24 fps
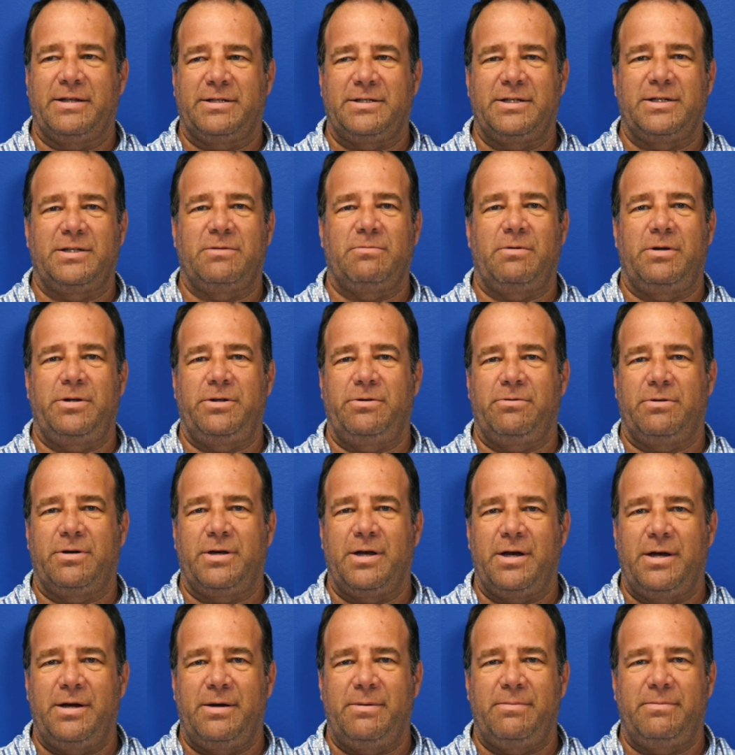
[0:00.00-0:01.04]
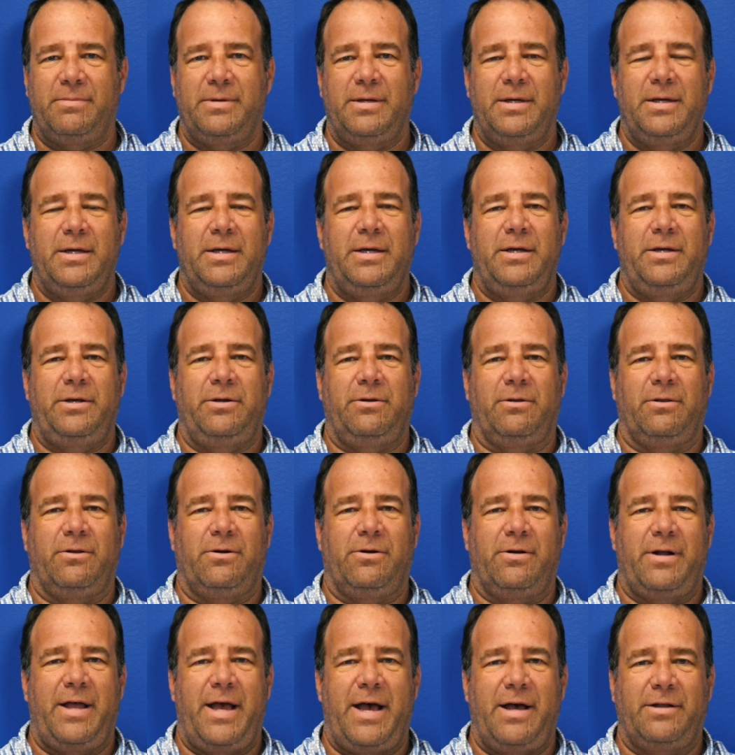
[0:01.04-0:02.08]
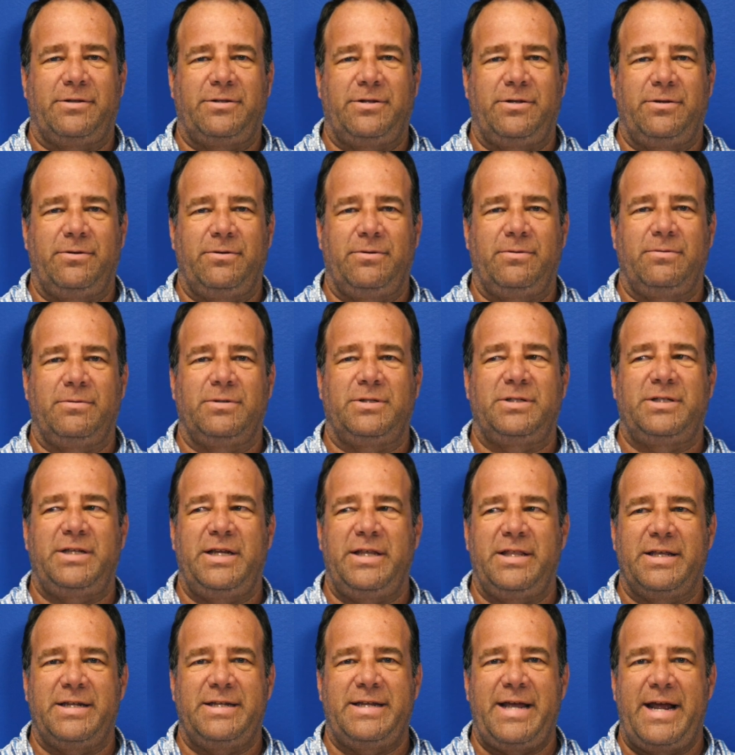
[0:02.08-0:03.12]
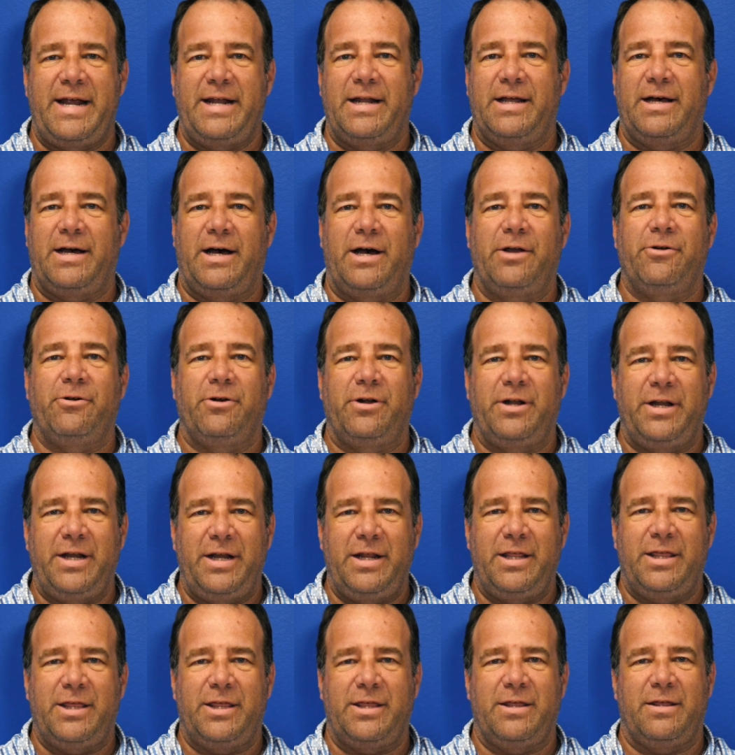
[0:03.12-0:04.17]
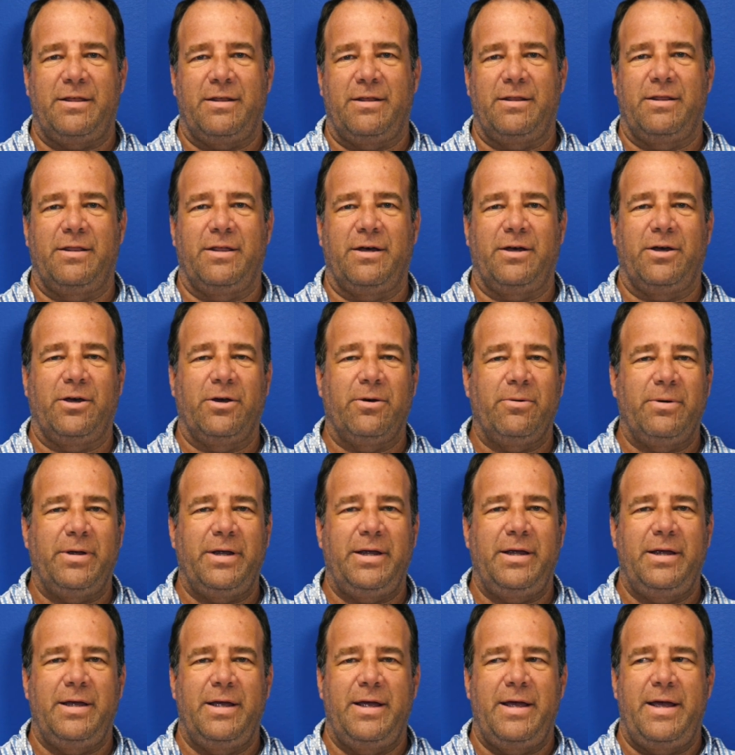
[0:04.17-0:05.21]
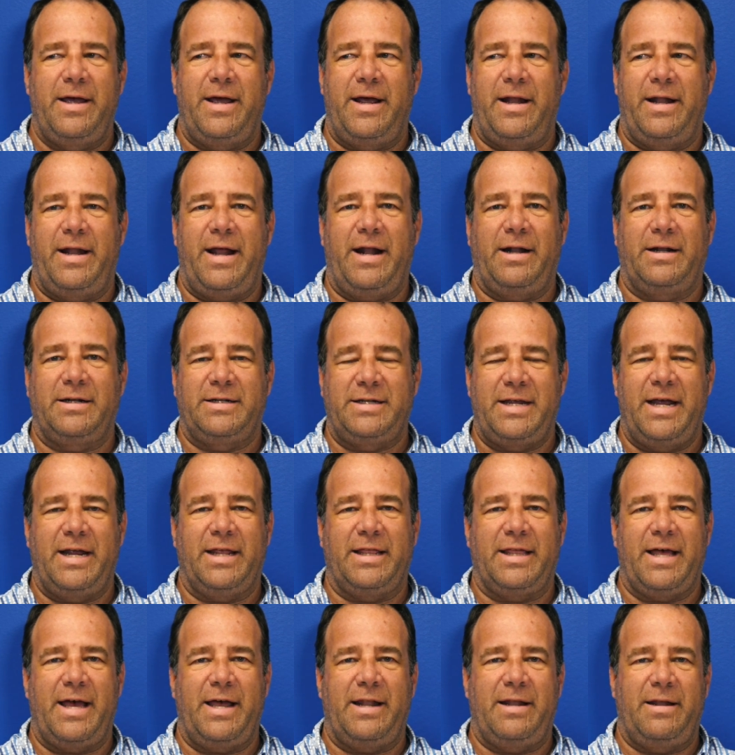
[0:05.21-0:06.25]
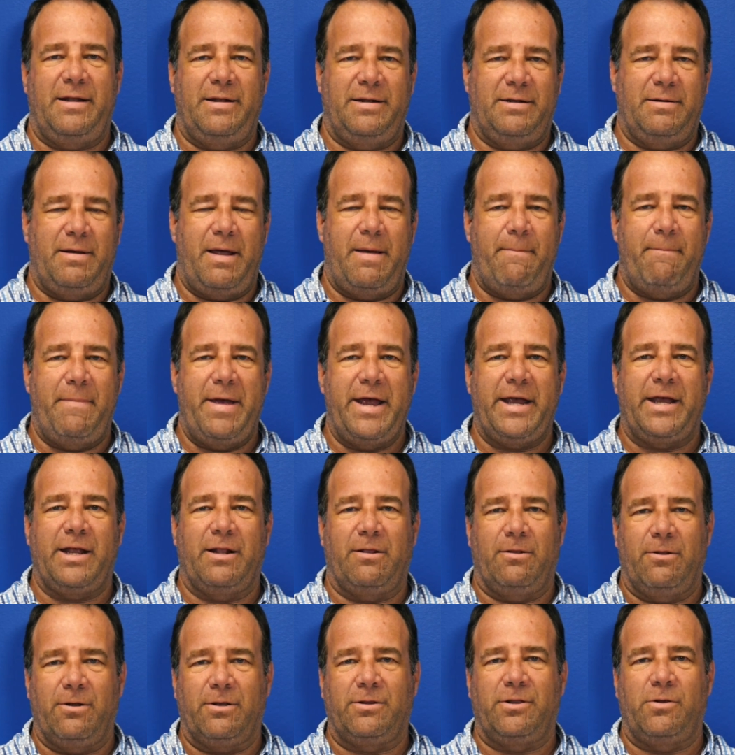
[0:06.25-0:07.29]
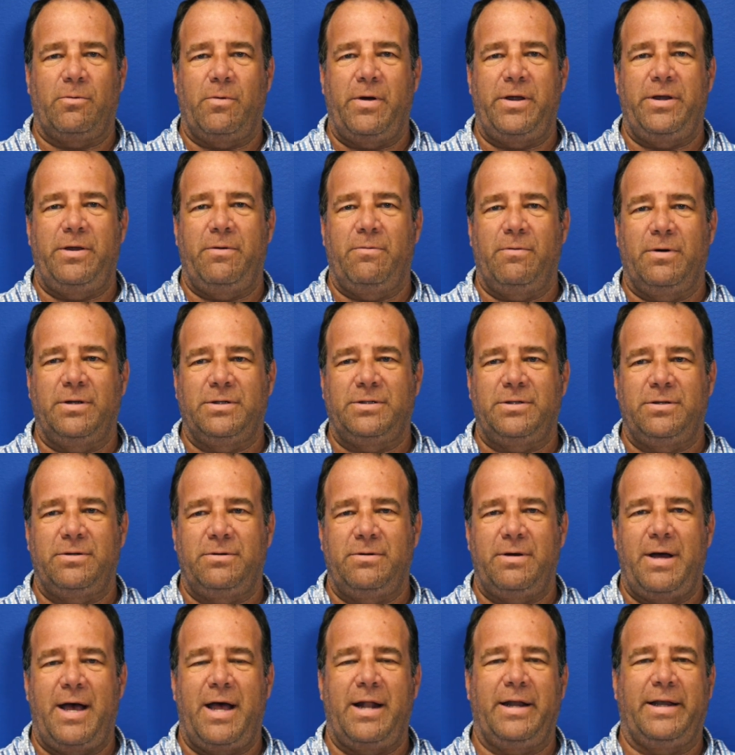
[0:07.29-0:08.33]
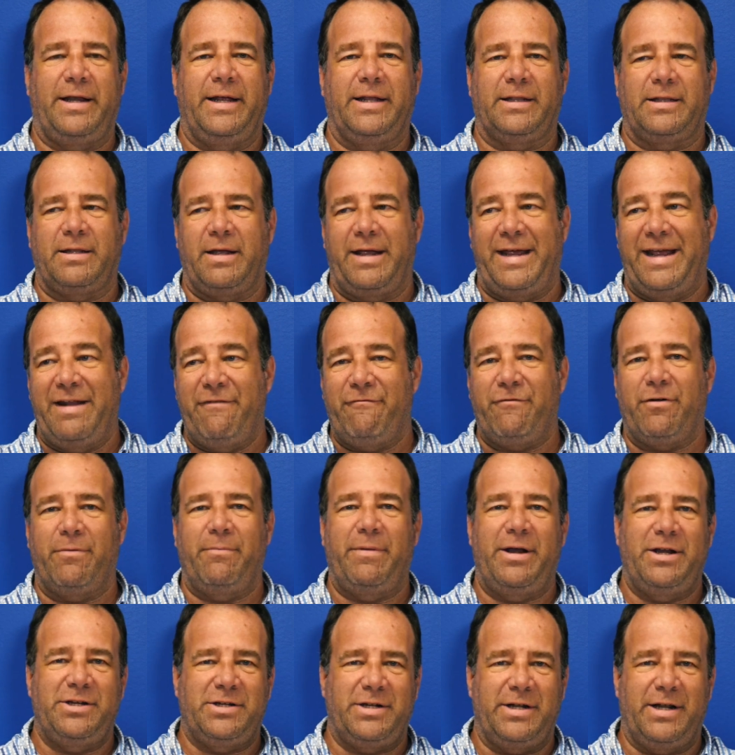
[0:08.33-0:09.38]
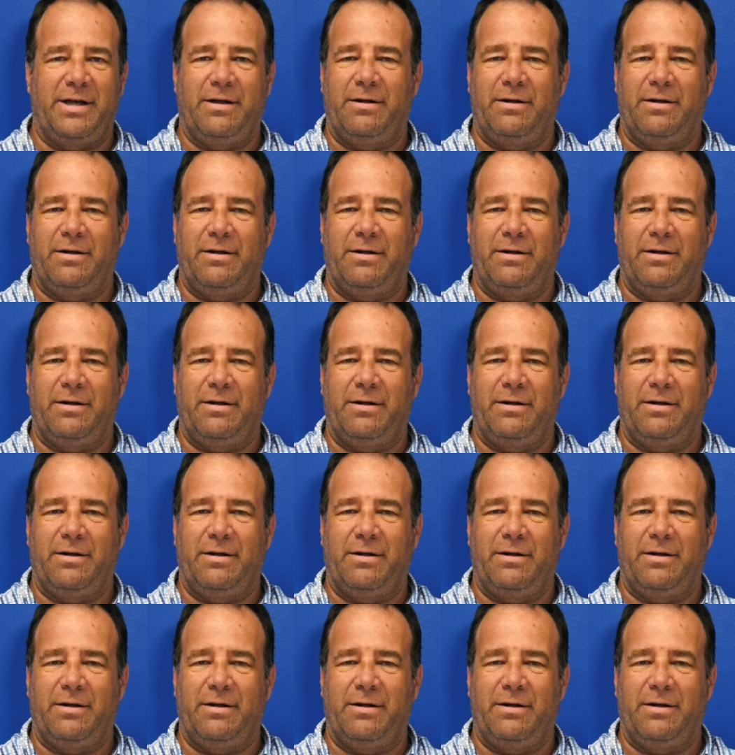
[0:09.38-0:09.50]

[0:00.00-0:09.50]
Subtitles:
This is the one you'll learn how to see the data underneath the GUI and how to take that and make it look the way you want to, how to get the information